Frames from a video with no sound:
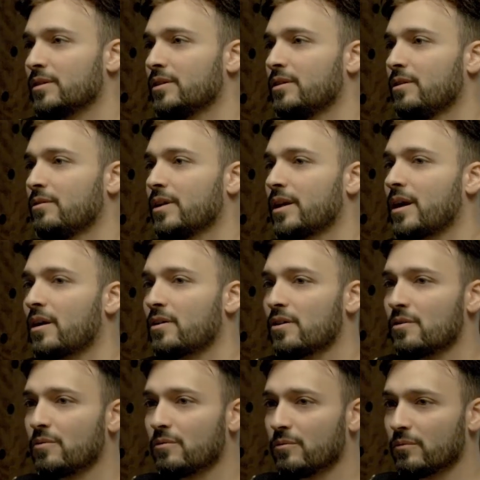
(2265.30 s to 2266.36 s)
You know, like our
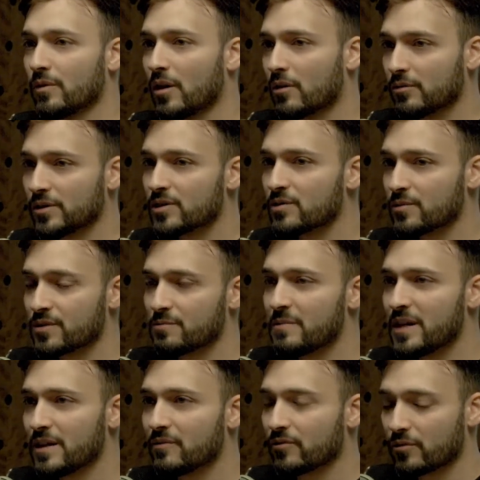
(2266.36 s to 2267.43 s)
religion was
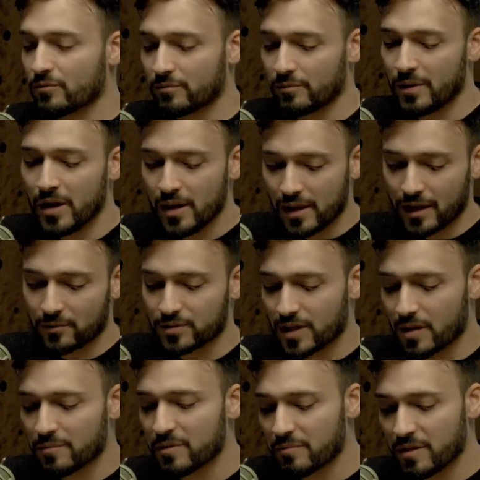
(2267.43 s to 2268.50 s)
made for, like was
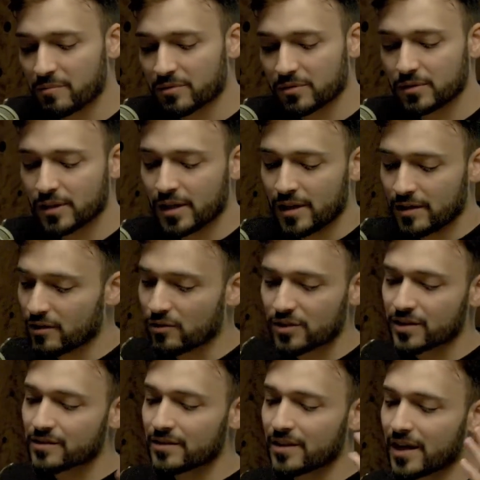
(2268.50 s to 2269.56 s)
helping people. You know,
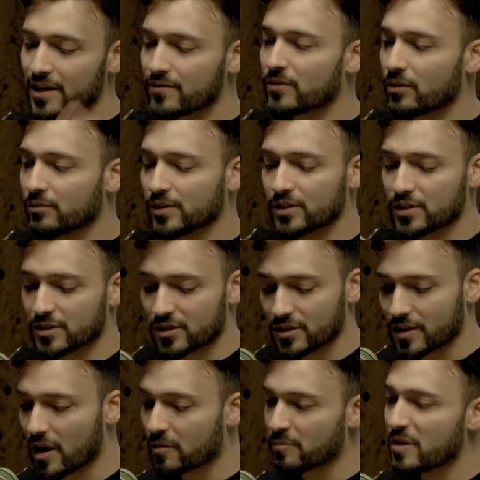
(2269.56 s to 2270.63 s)
just not even our religions, just
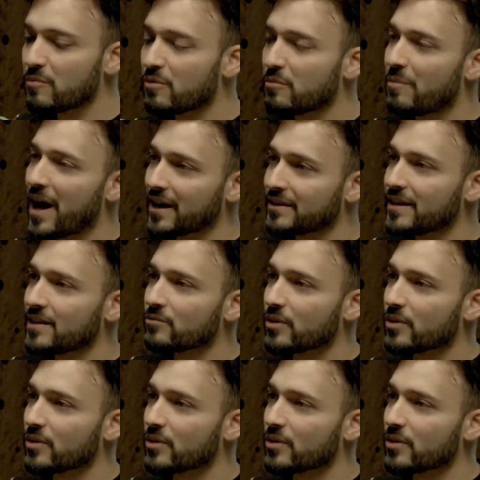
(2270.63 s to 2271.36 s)
our people back then were